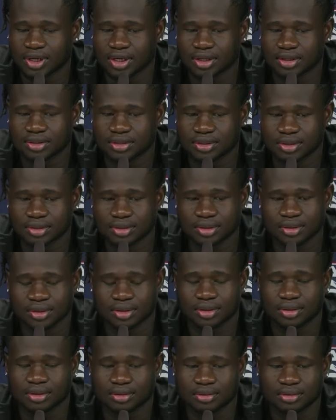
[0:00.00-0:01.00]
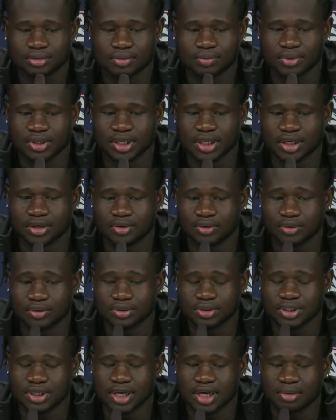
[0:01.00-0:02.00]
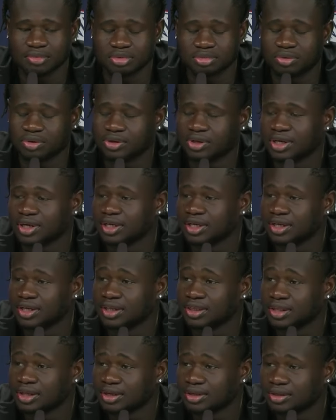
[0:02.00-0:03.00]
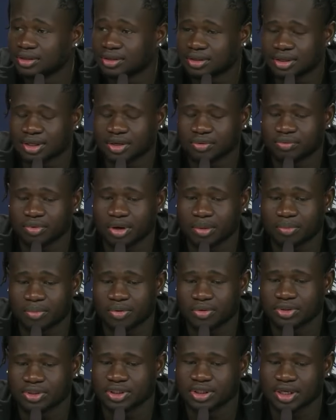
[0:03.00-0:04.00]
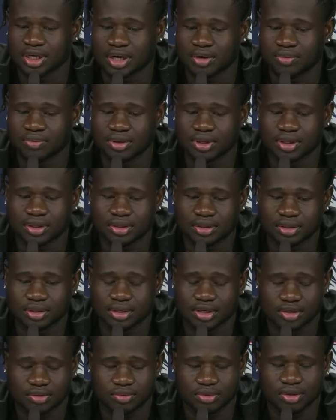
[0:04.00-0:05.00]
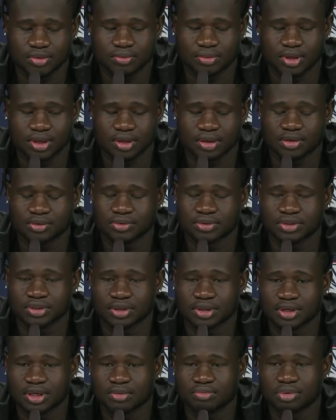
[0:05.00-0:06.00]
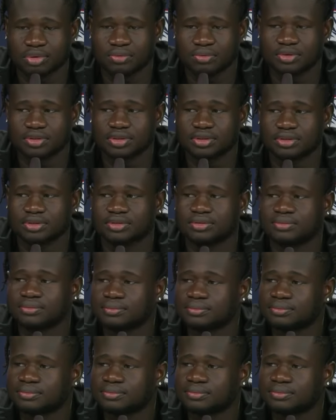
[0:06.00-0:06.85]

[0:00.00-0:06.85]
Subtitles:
that we need those games more than anything, and we approach it that way. And that's why we got the result that we wanted.